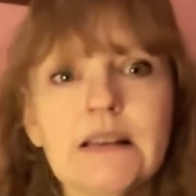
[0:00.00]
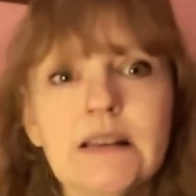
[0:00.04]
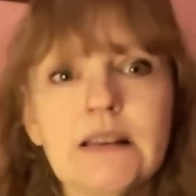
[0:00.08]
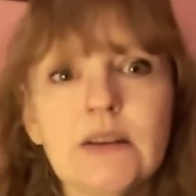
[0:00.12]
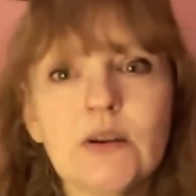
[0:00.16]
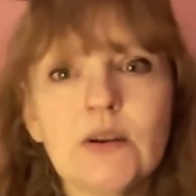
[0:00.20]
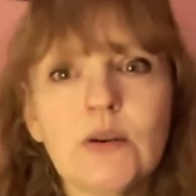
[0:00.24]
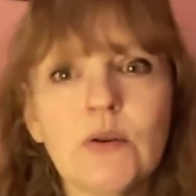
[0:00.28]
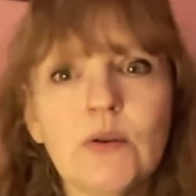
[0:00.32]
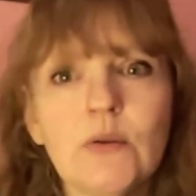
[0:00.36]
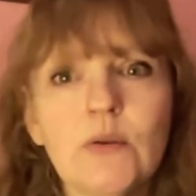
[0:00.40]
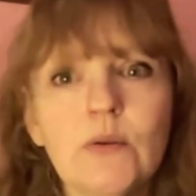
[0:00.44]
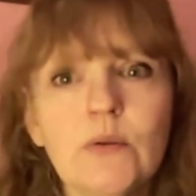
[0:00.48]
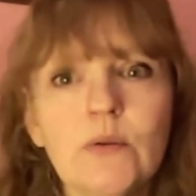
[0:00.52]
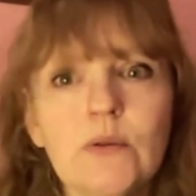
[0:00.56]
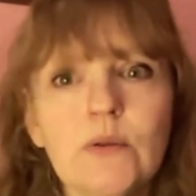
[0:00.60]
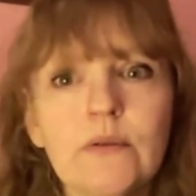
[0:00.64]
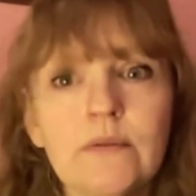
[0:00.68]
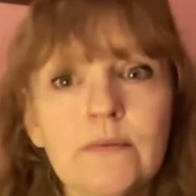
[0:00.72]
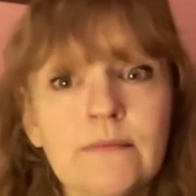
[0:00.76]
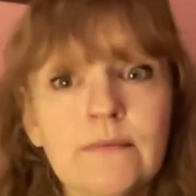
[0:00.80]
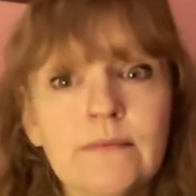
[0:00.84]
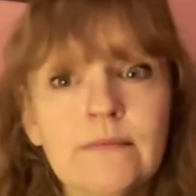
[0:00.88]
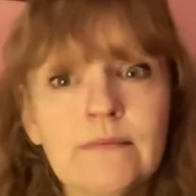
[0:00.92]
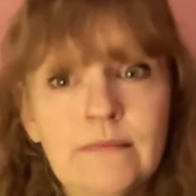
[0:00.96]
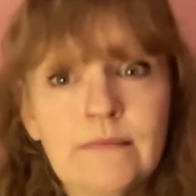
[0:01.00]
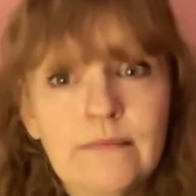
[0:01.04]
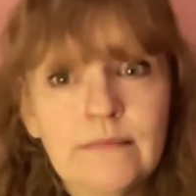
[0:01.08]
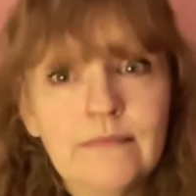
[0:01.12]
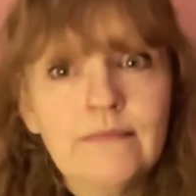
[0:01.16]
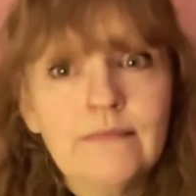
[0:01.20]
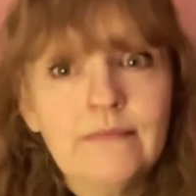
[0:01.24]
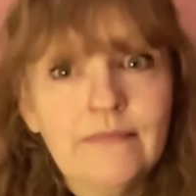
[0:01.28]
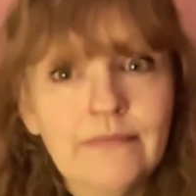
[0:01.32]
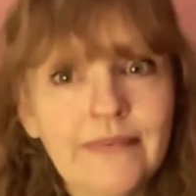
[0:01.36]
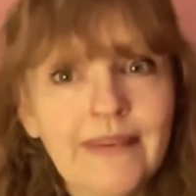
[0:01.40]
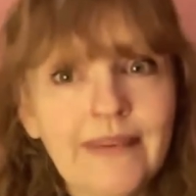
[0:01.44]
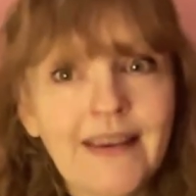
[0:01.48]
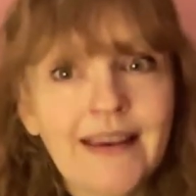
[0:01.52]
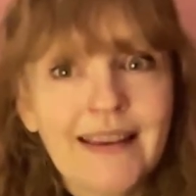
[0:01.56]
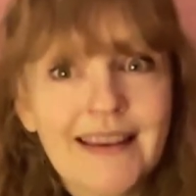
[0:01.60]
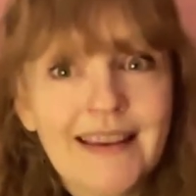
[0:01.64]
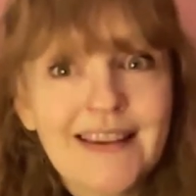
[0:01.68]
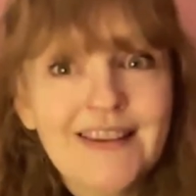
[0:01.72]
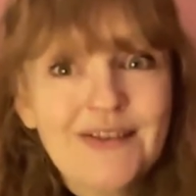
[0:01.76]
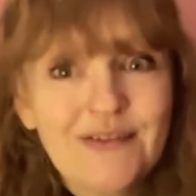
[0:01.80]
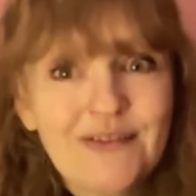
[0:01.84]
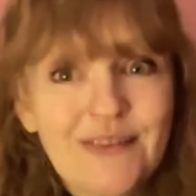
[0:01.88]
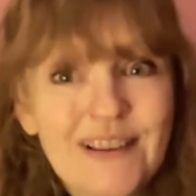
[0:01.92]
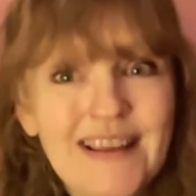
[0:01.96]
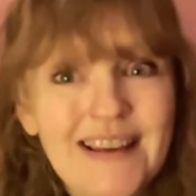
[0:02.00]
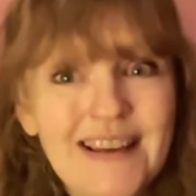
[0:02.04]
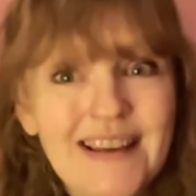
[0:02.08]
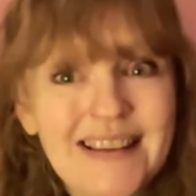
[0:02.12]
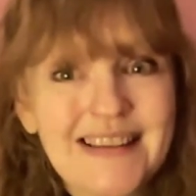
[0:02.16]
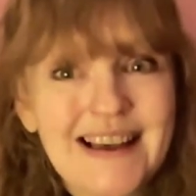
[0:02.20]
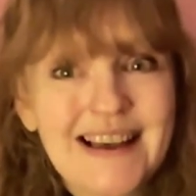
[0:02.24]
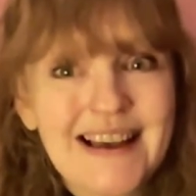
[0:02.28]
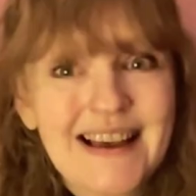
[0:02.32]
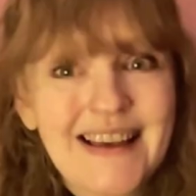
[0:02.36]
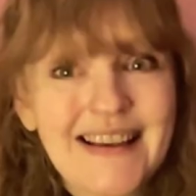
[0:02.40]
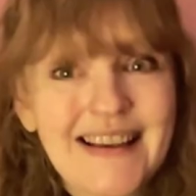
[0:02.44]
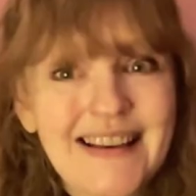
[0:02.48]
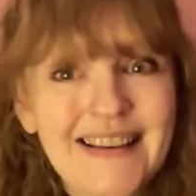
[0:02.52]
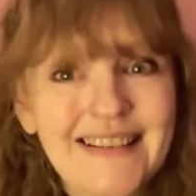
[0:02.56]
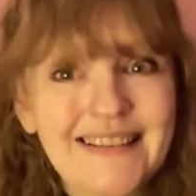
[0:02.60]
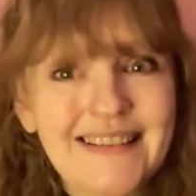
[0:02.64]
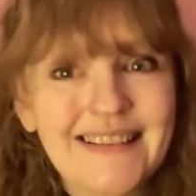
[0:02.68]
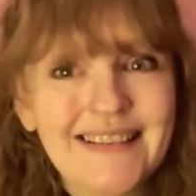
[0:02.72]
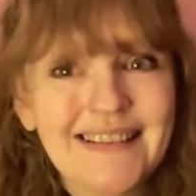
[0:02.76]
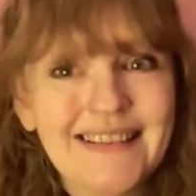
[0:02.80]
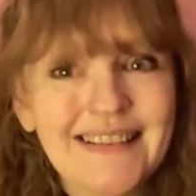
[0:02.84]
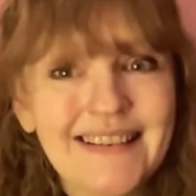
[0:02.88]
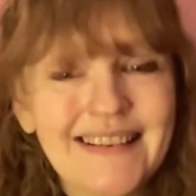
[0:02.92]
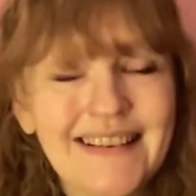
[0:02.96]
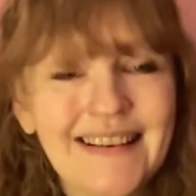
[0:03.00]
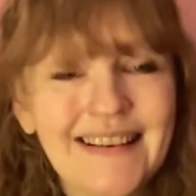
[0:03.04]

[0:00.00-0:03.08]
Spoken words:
So it's really exciting.